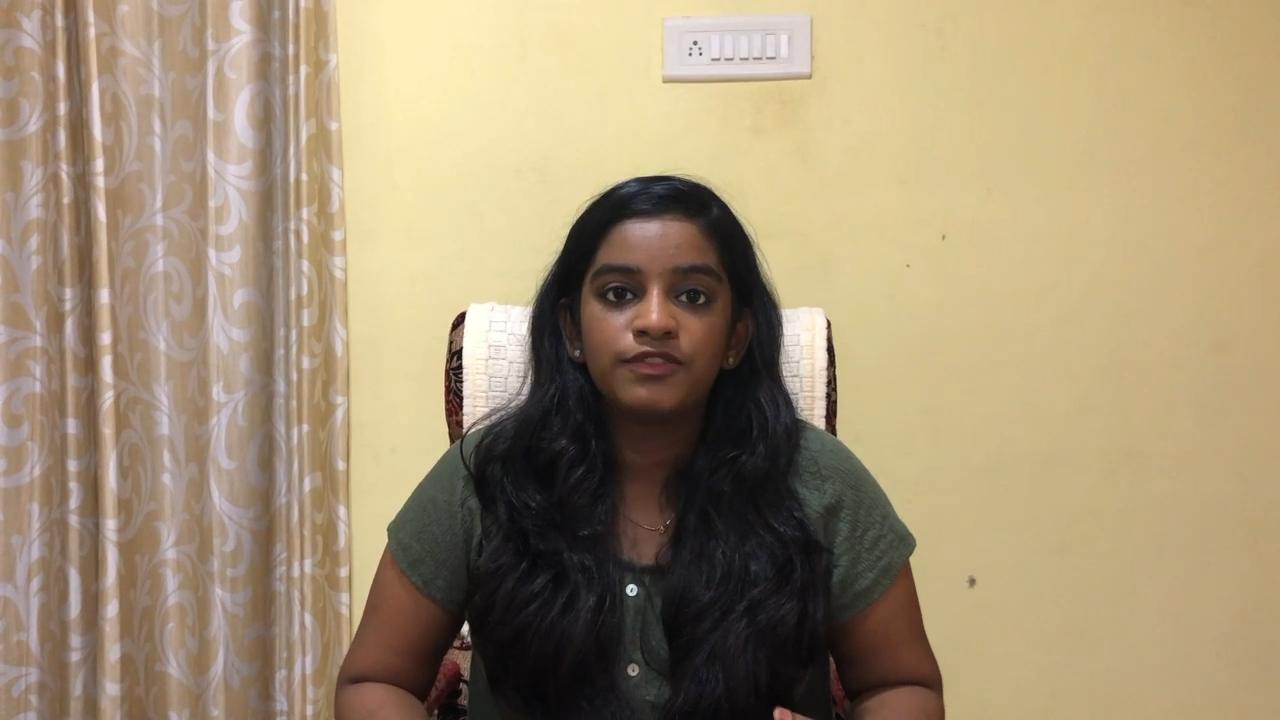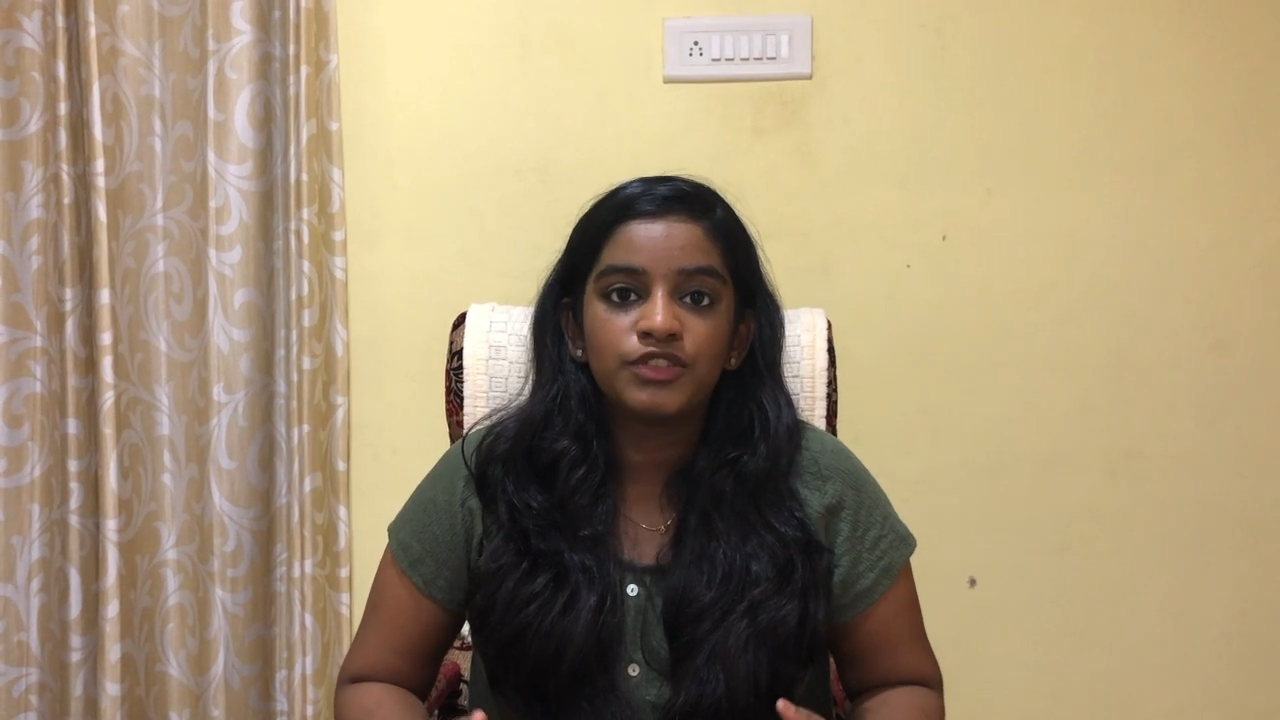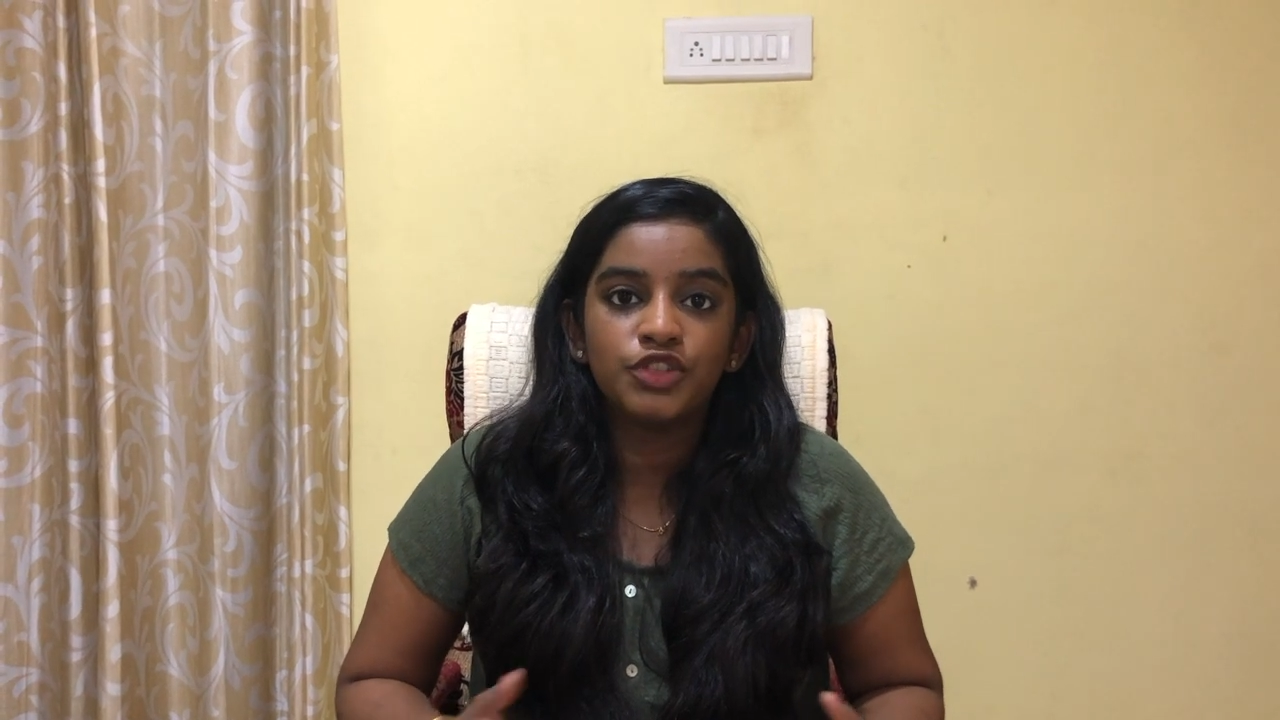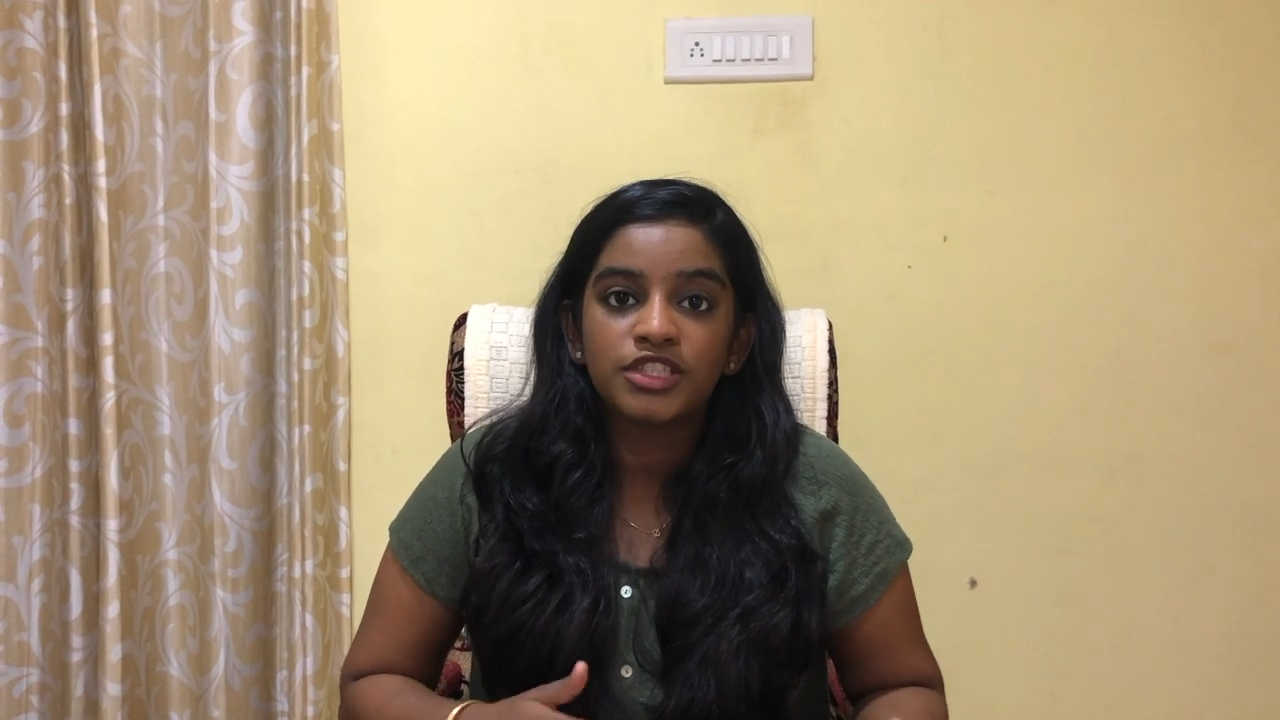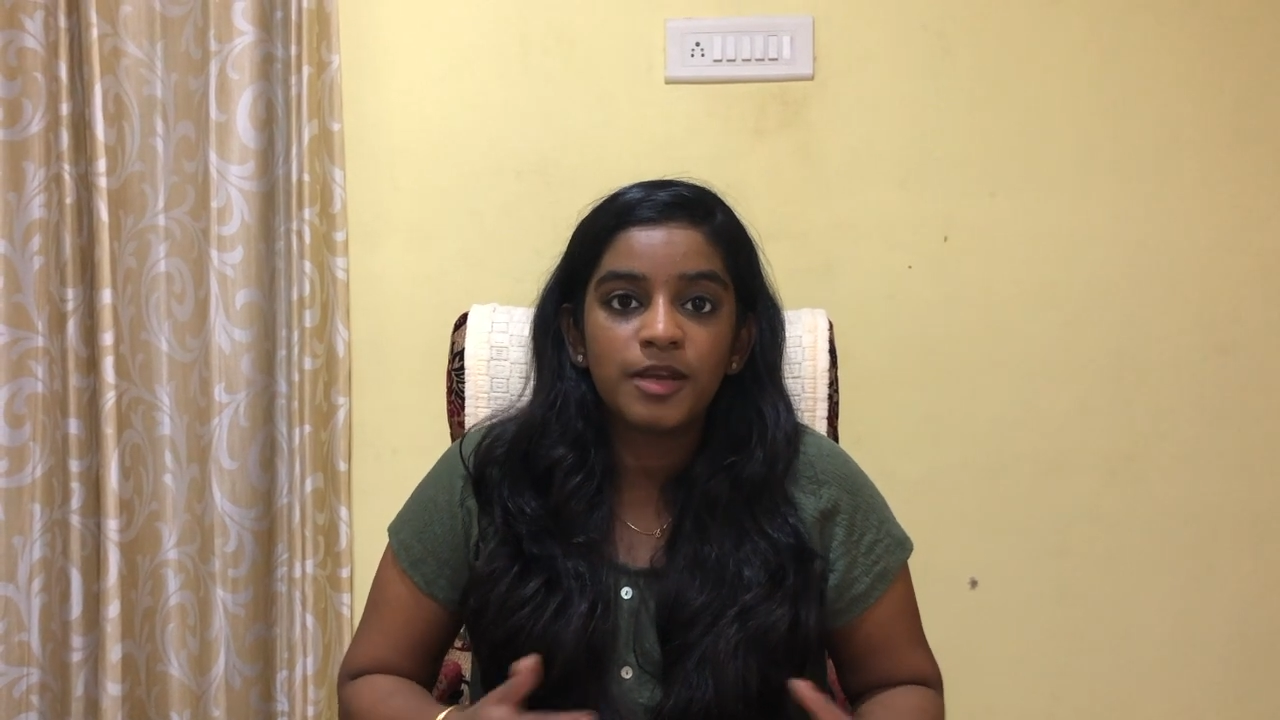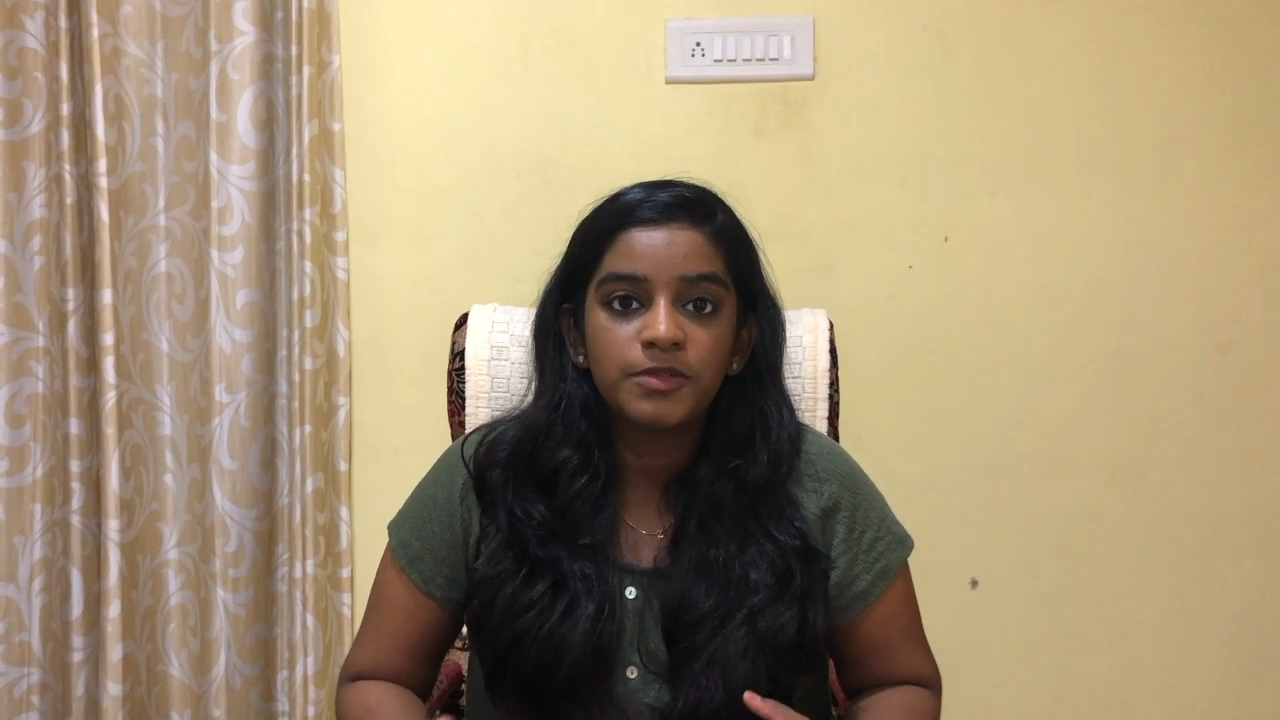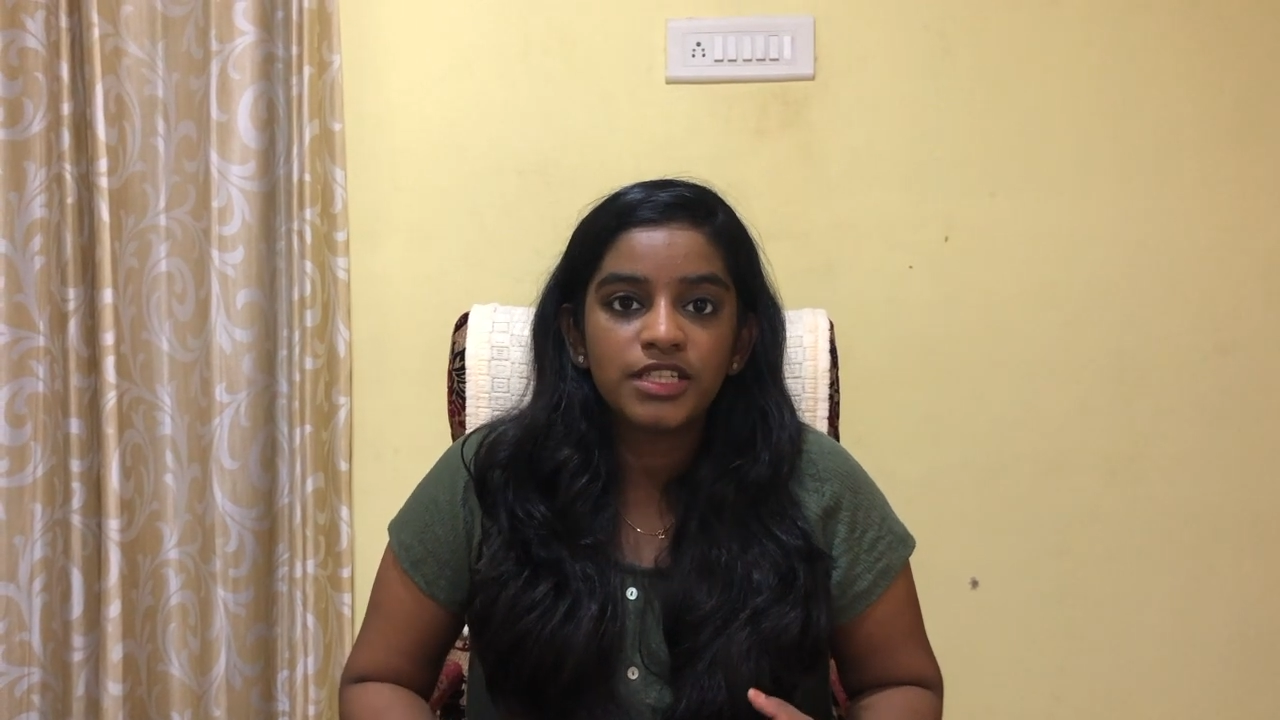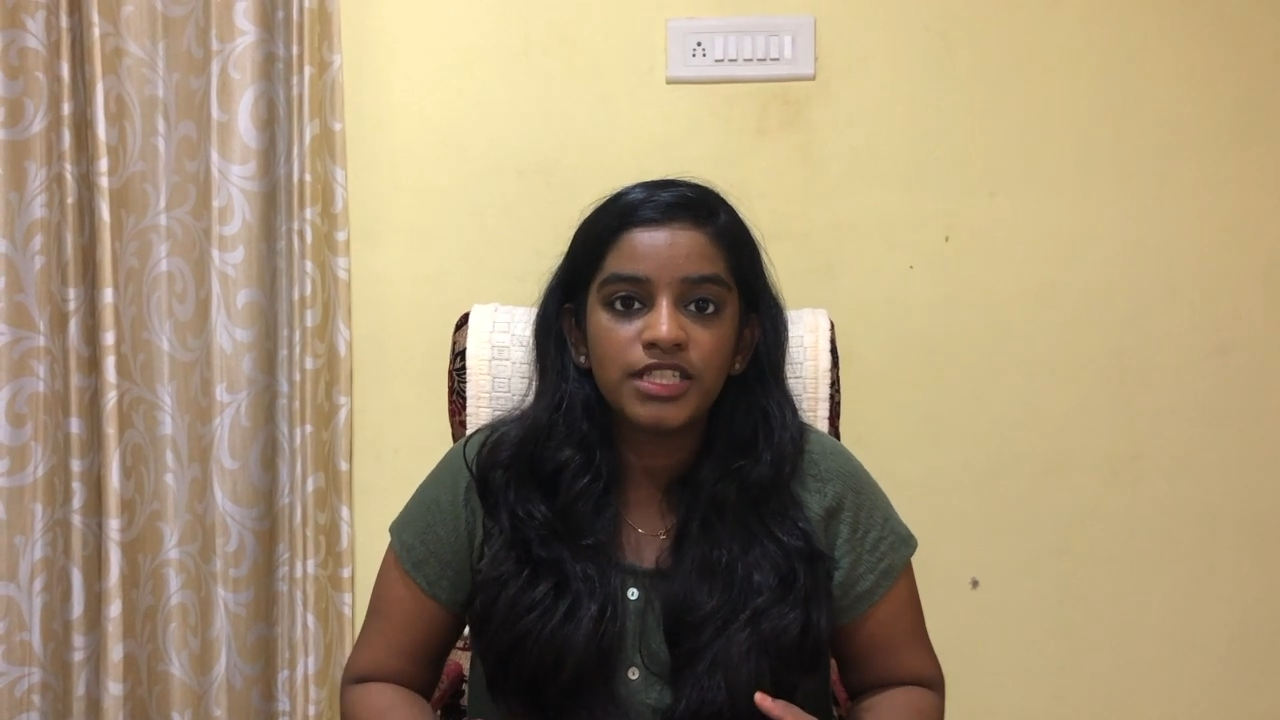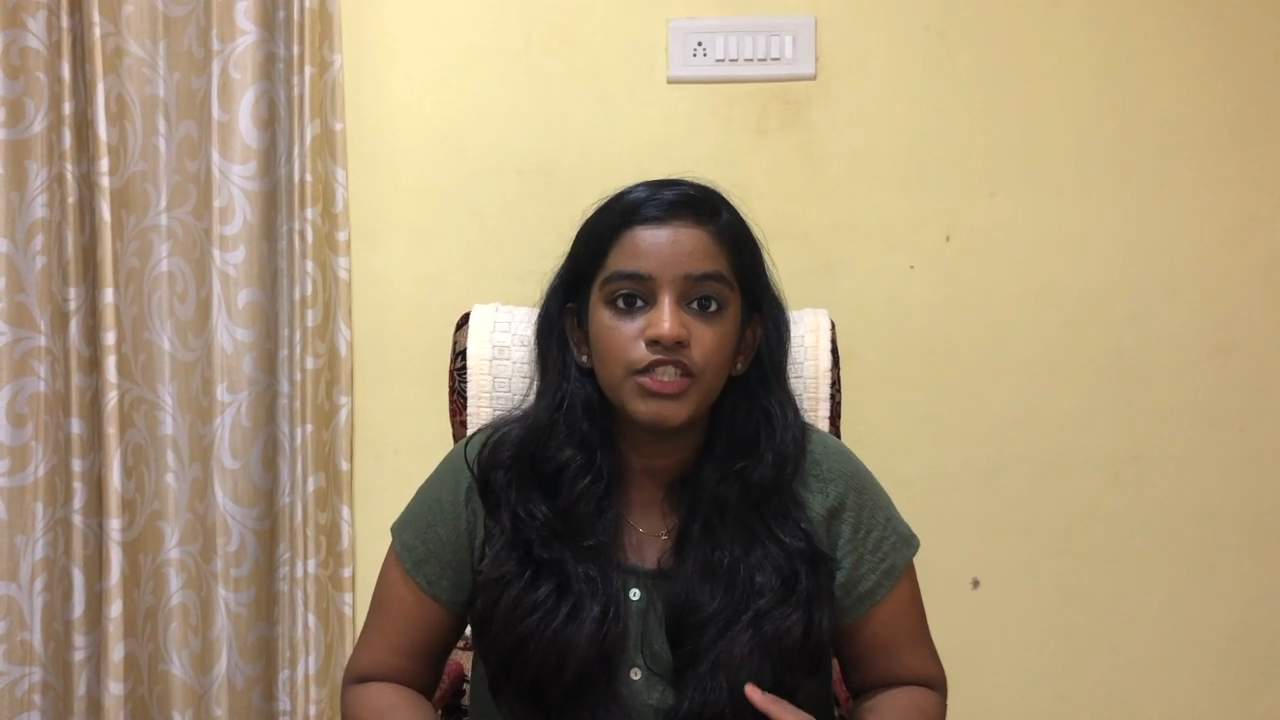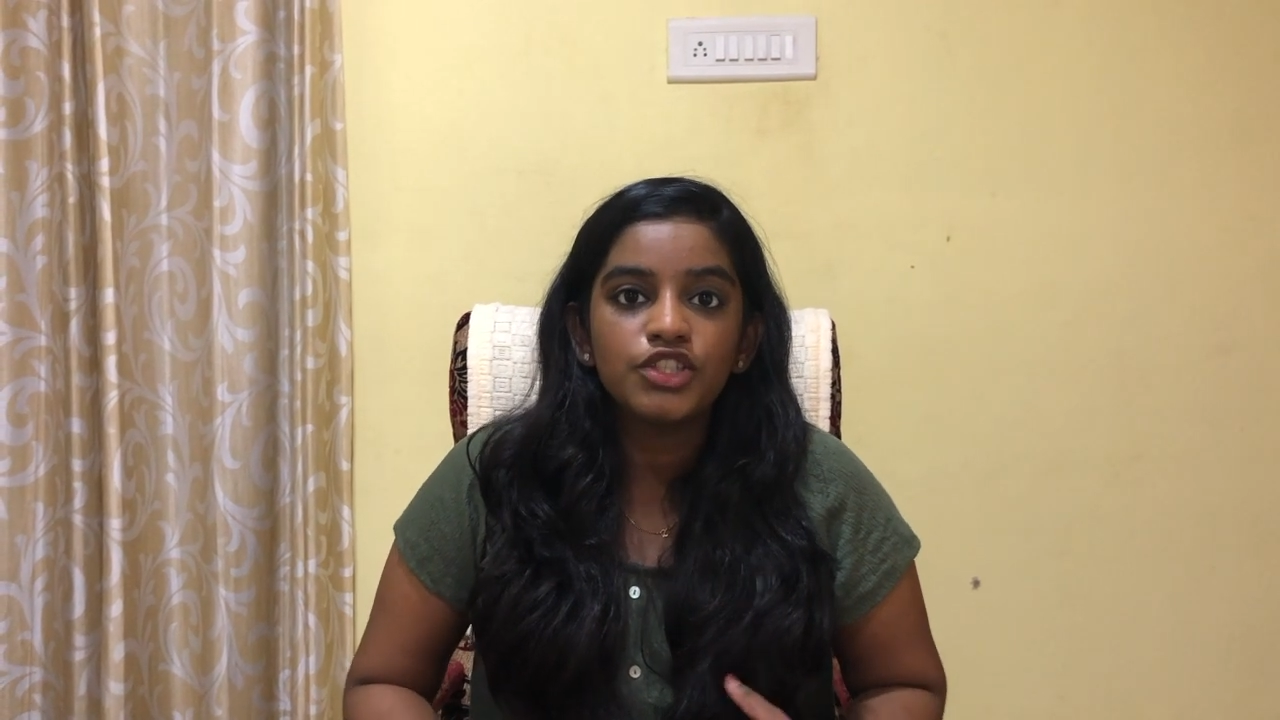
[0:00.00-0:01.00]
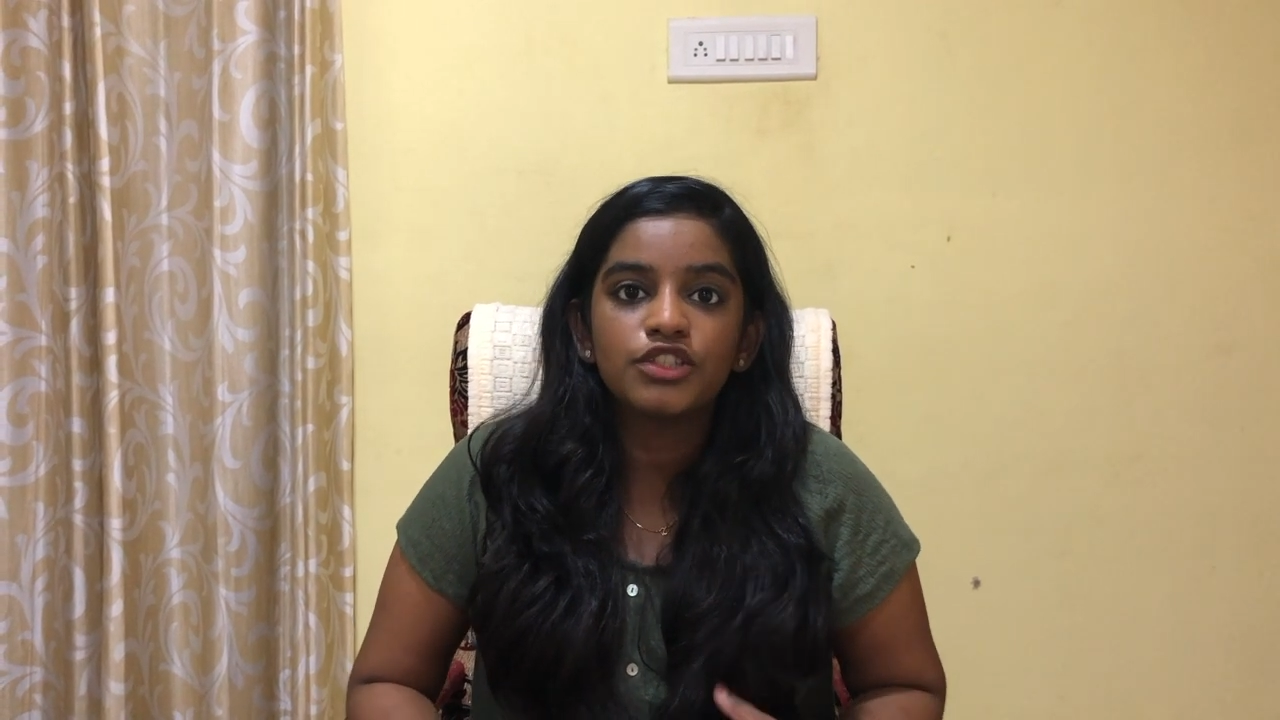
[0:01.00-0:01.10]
your subject teacher.